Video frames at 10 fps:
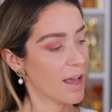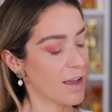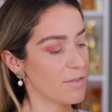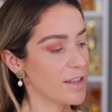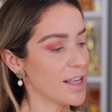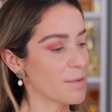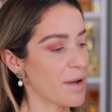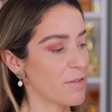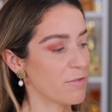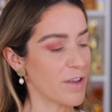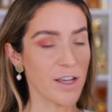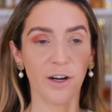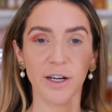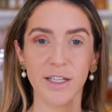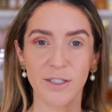I feel like my
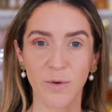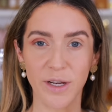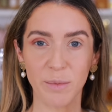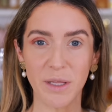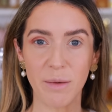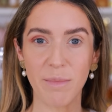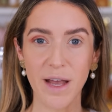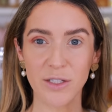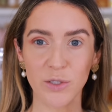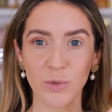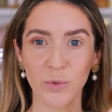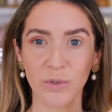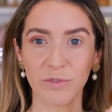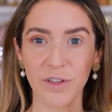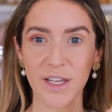finger is going to be the best
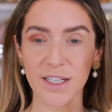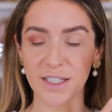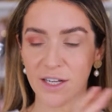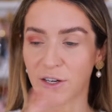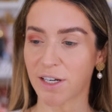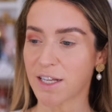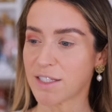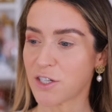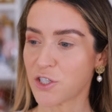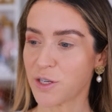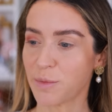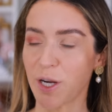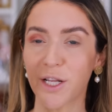tool for this iridescent shimmer.